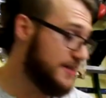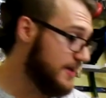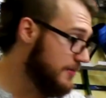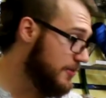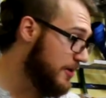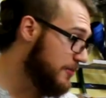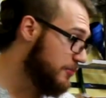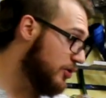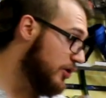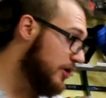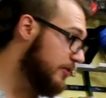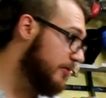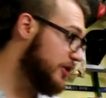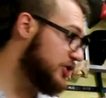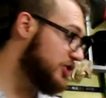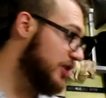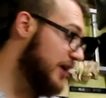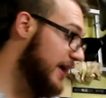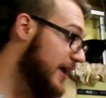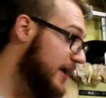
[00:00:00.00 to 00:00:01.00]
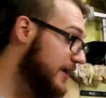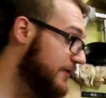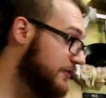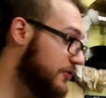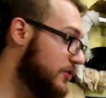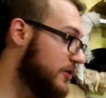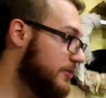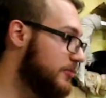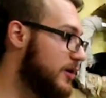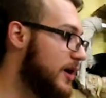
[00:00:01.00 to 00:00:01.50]
going to be pretty much it
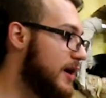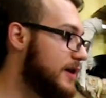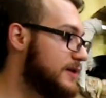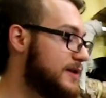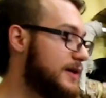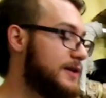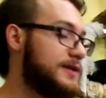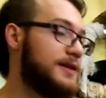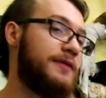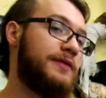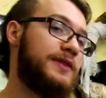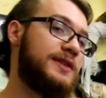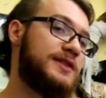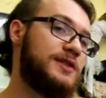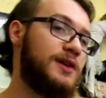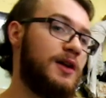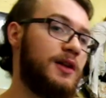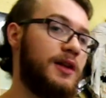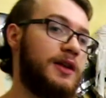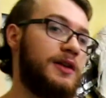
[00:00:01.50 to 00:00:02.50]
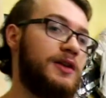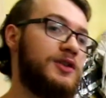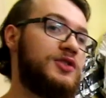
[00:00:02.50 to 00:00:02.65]
for the process of installing